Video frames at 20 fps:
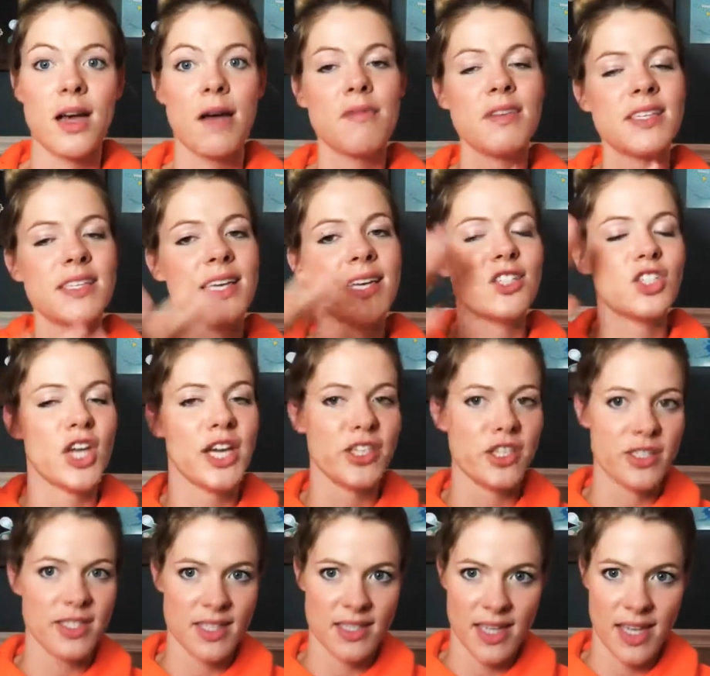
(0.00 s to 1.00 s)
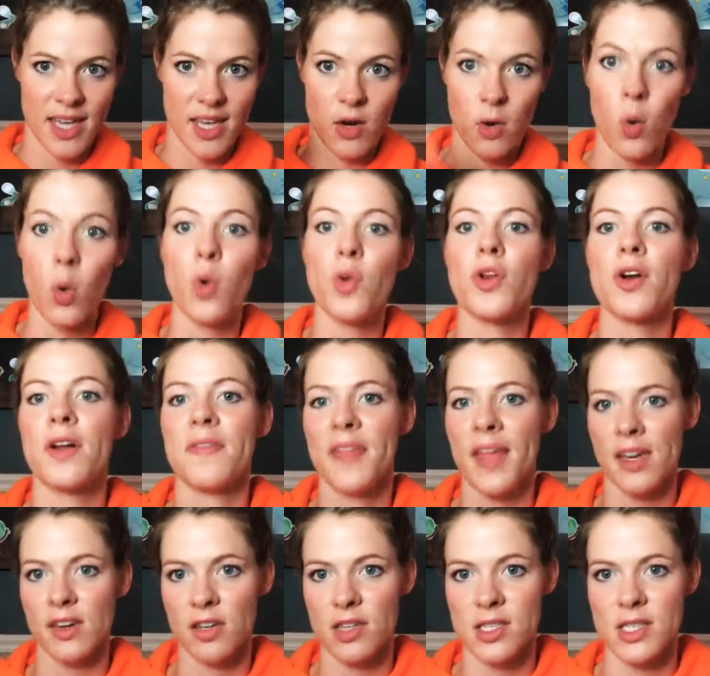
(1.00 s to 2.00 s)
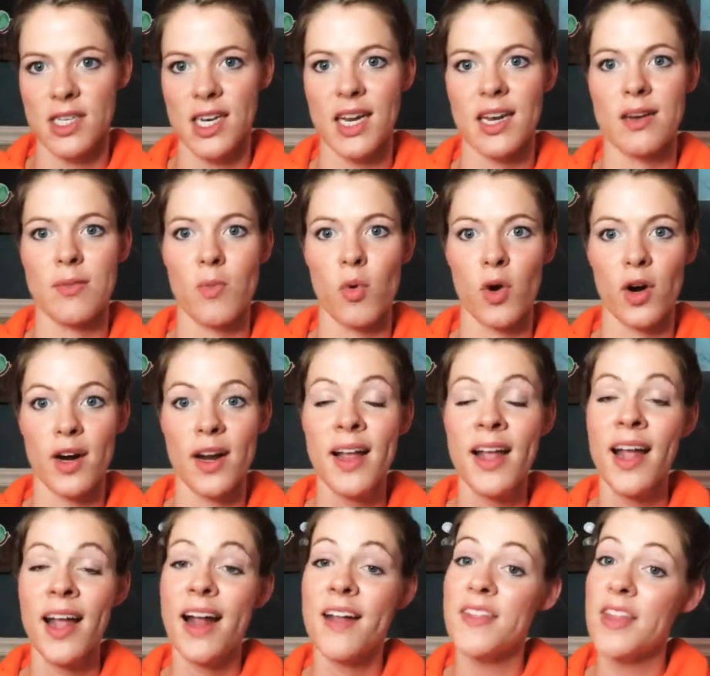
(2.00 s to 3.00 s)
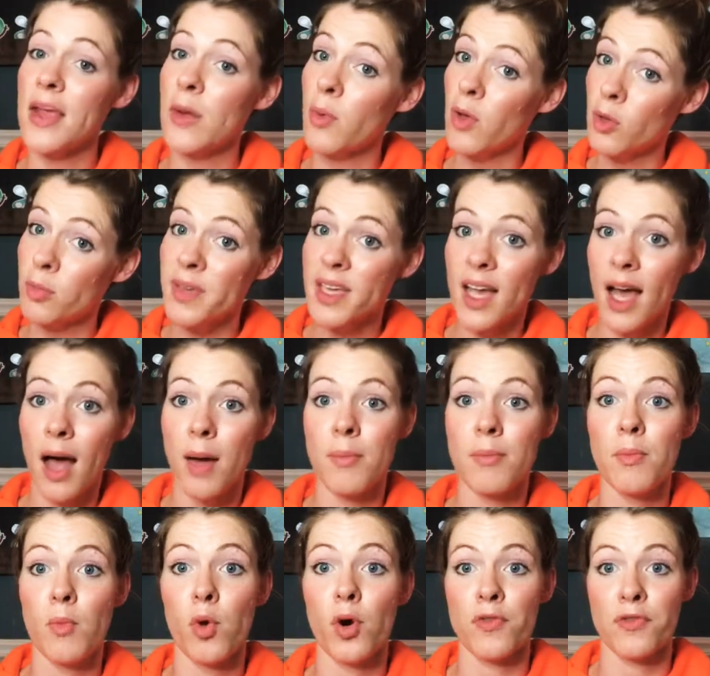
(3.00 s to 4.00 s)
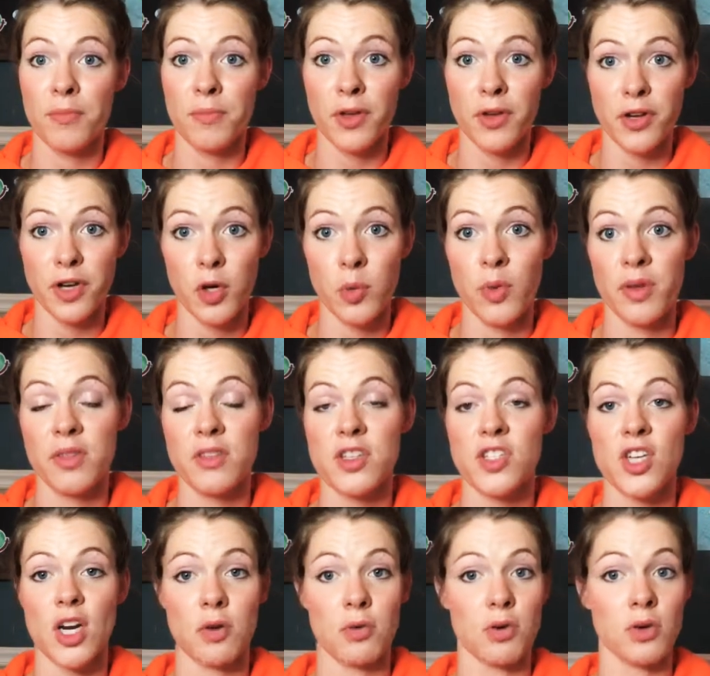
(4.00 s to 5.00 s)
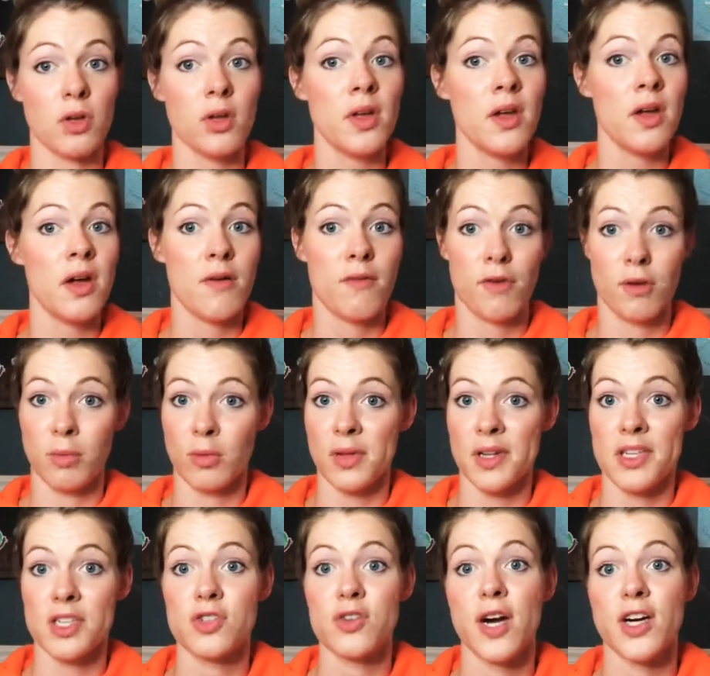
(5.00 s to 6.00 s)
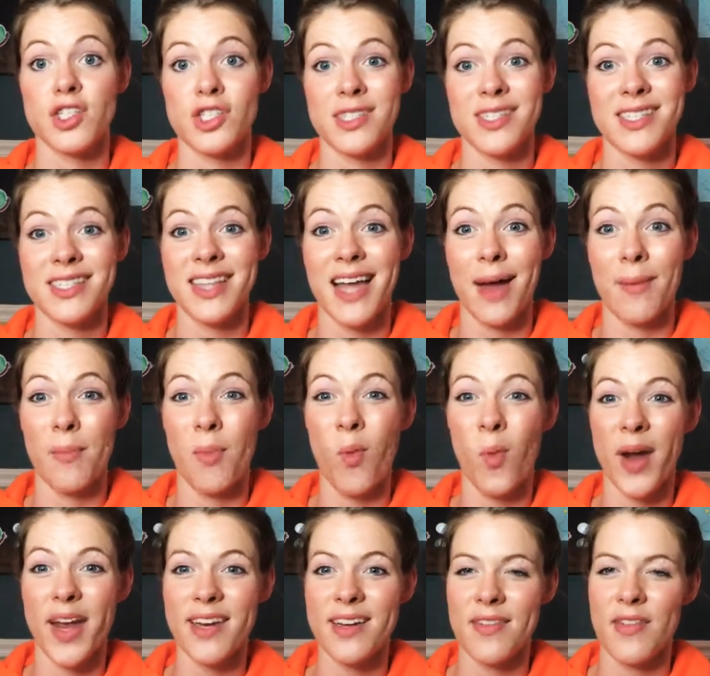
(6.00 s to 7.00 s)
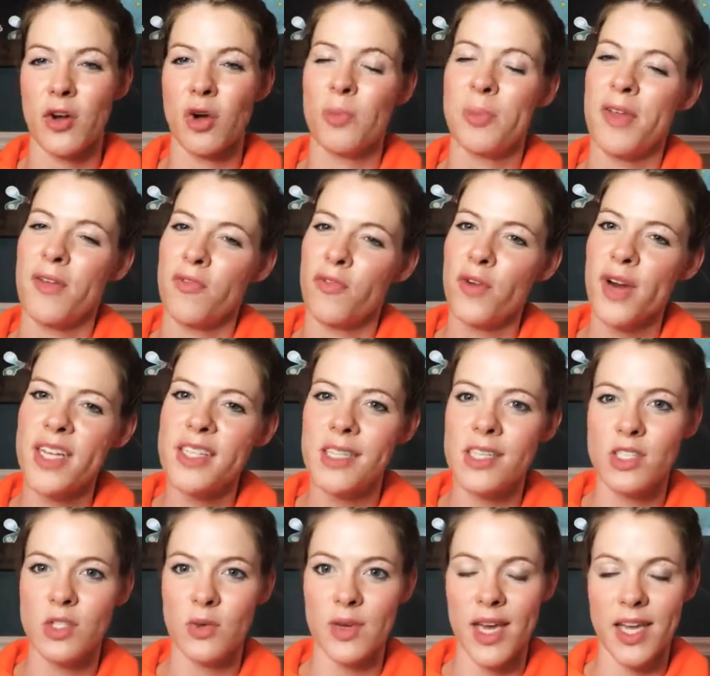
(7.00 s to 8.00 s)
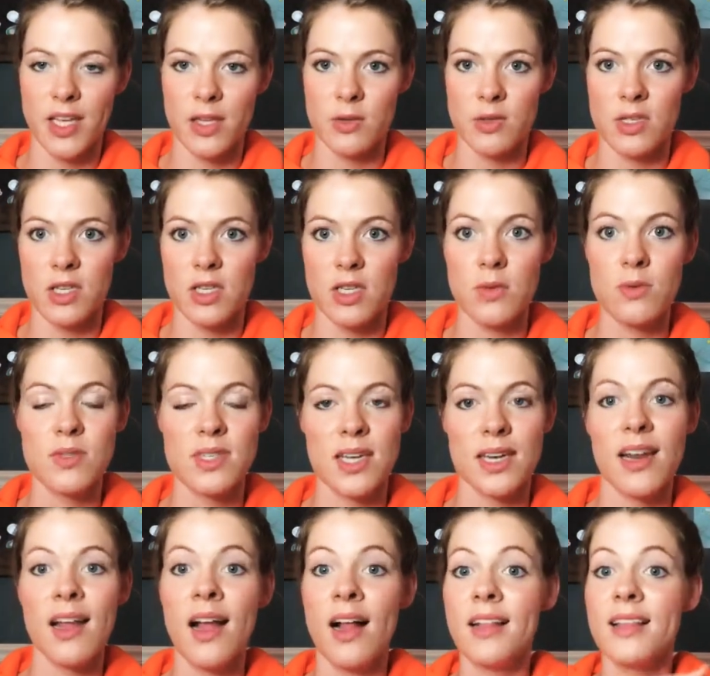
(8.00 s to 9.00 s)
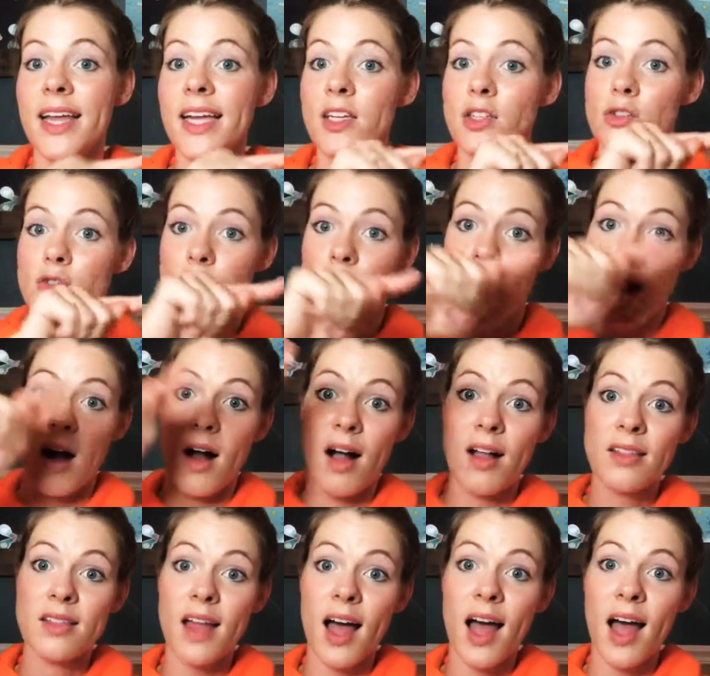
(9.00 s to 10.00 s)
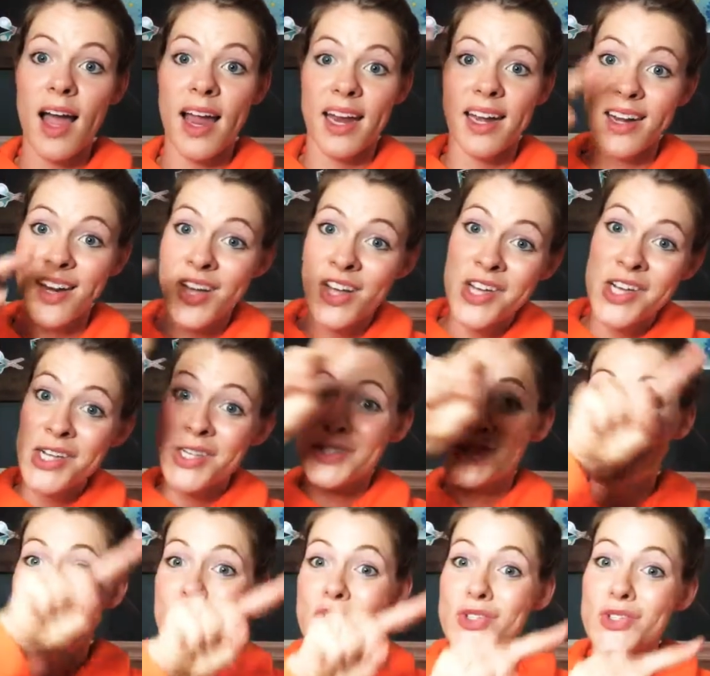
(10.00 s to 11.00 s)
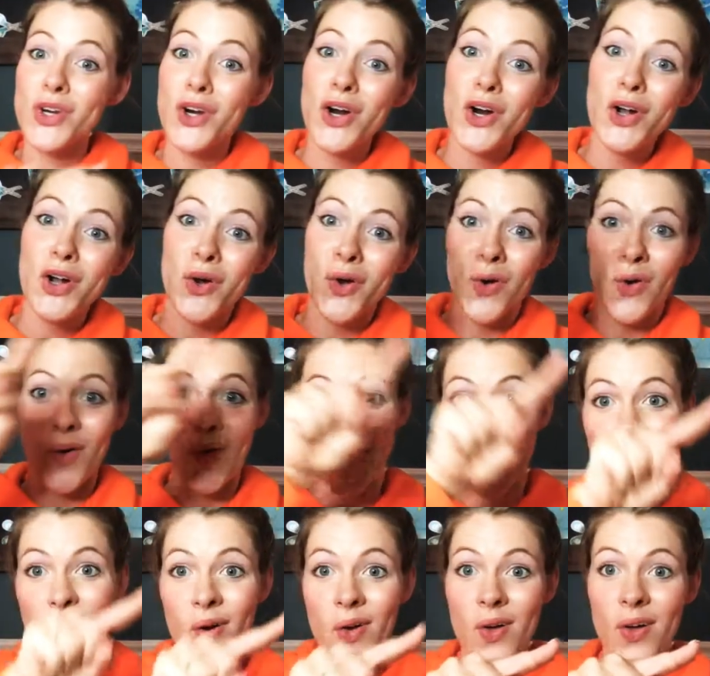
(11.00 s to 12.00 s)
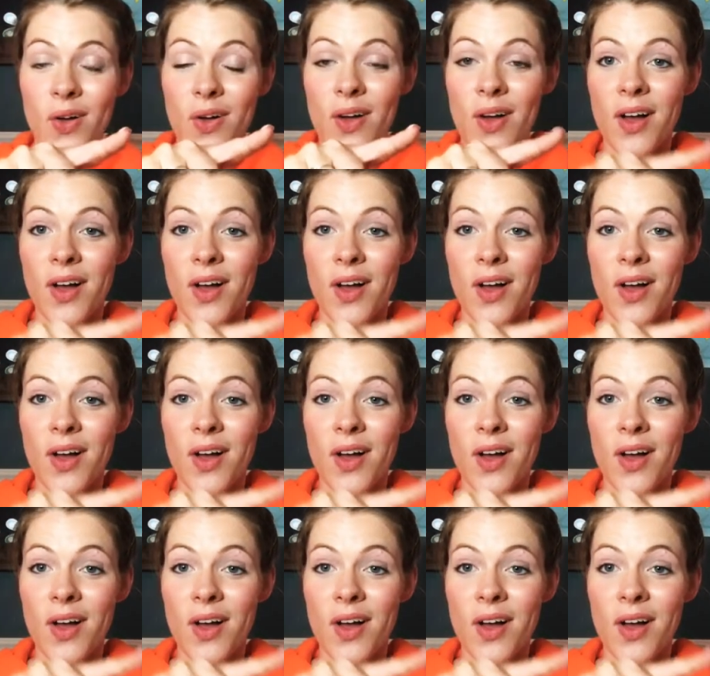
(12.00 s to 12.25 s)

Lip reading: Obviously it changes as they get older and they understand more, and they will become more familiar with general verbal instructions at that point. And there will be phrases you get used to using, like draw a line, circle,